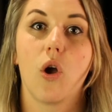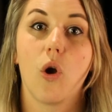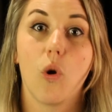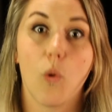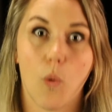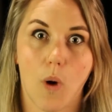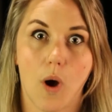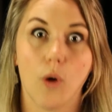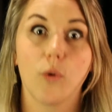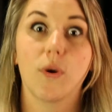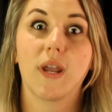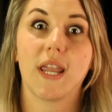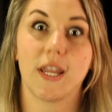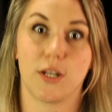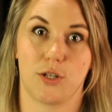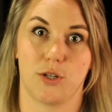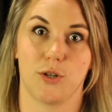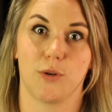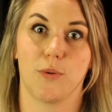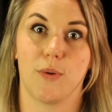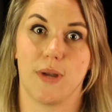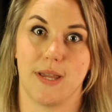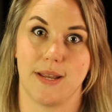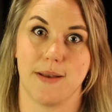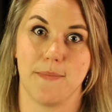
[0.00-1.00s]
who I'll get
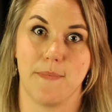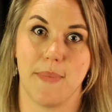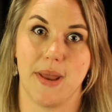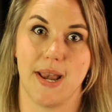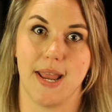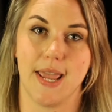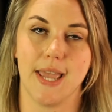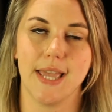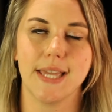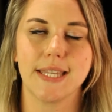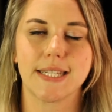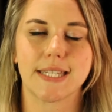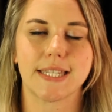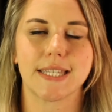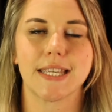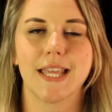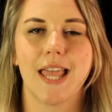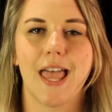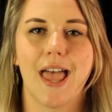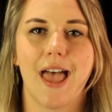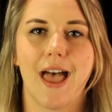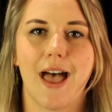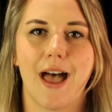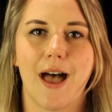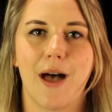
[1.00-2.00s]
to in a
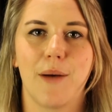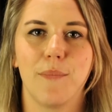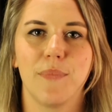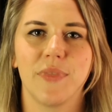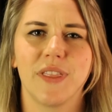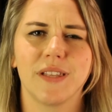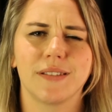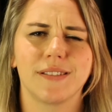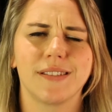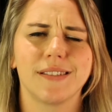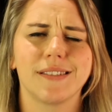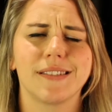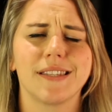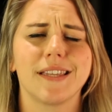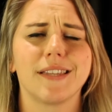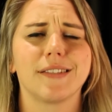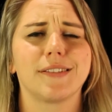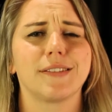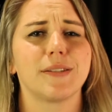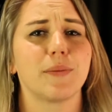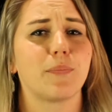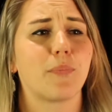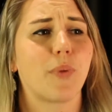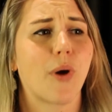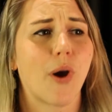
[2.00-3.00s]
minute, this is a
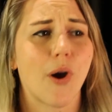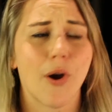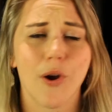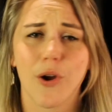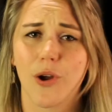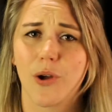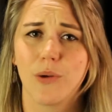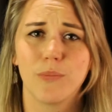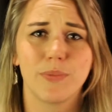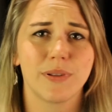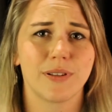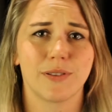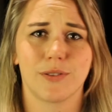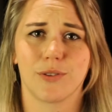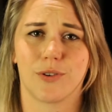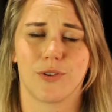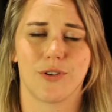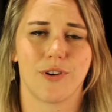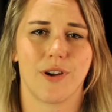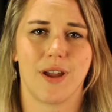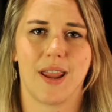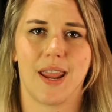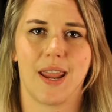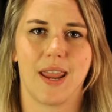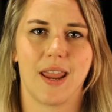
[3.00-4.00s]
superb
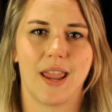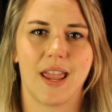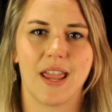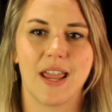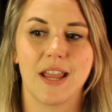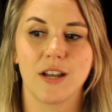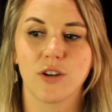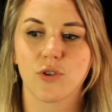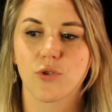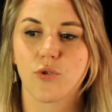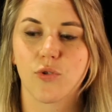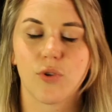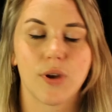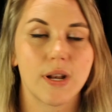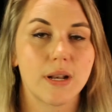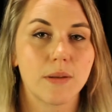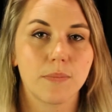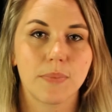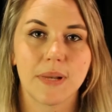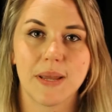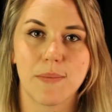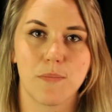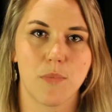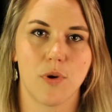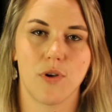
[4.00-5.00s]
story,
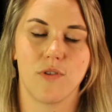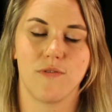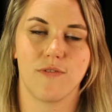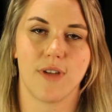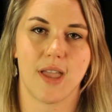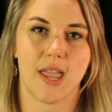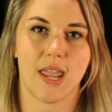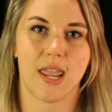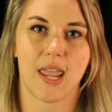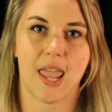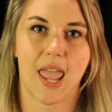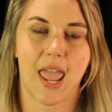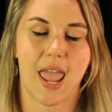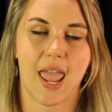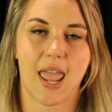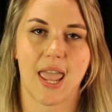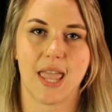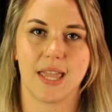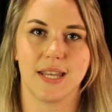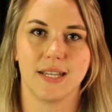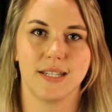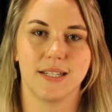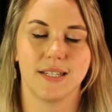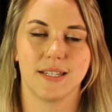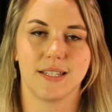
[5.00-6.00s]
incredibly moving,
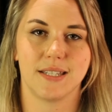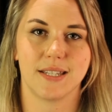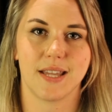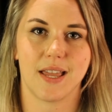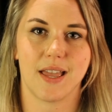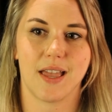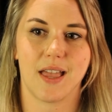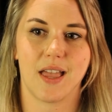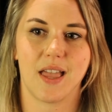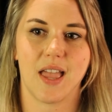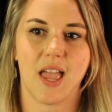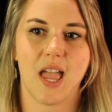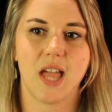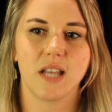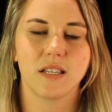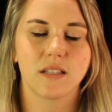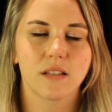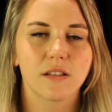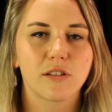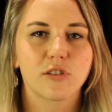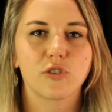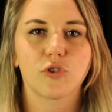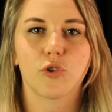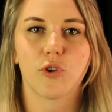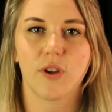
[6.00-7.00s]
and it's
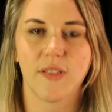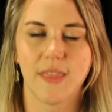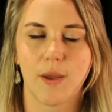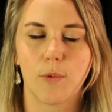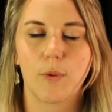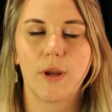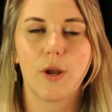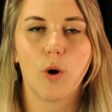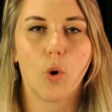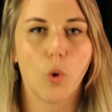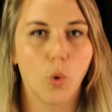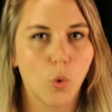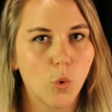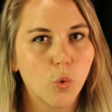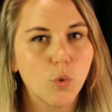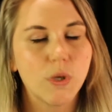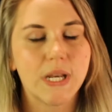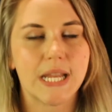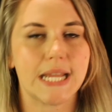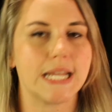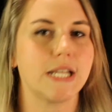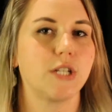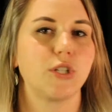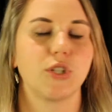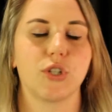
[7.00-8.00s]
a story that we all
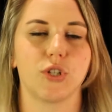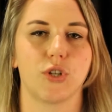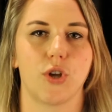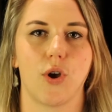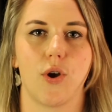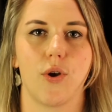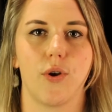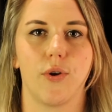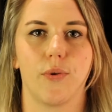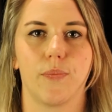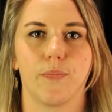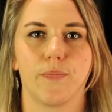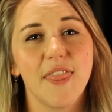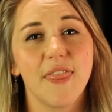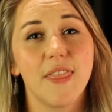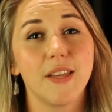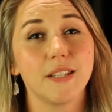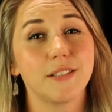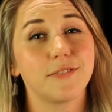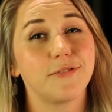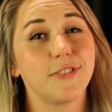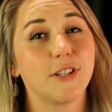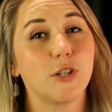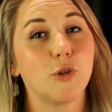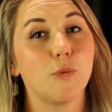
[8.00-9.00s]
need to know.
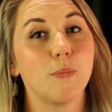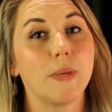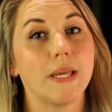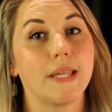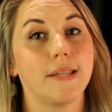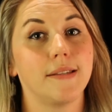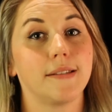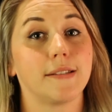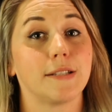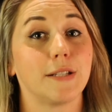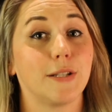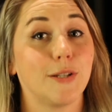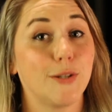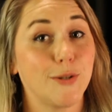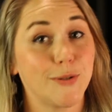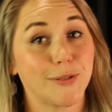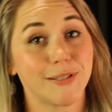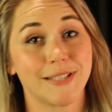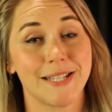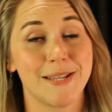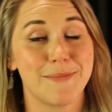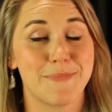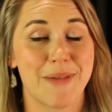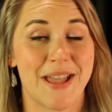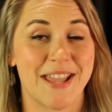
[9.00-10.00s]
This film is
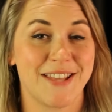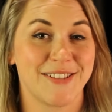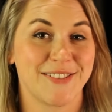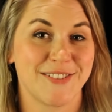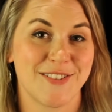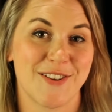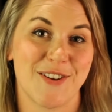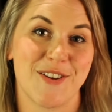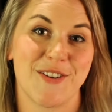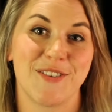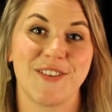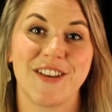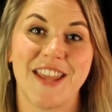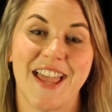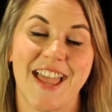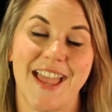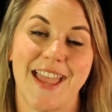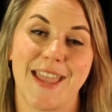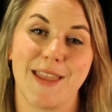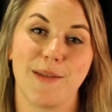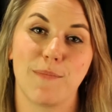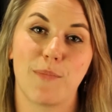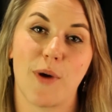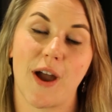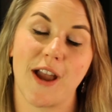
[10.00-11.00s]
loosely based on
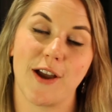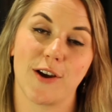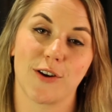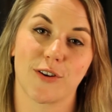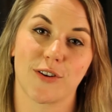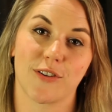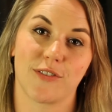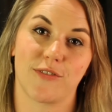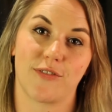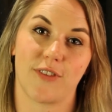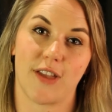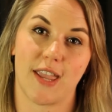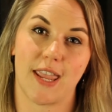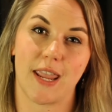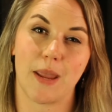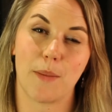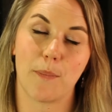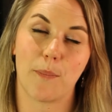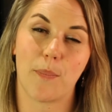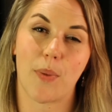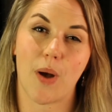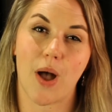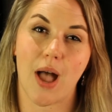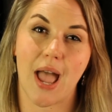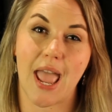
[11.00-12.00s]
a biography
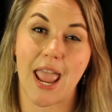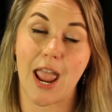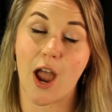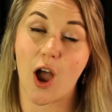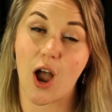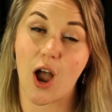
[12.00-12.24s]
by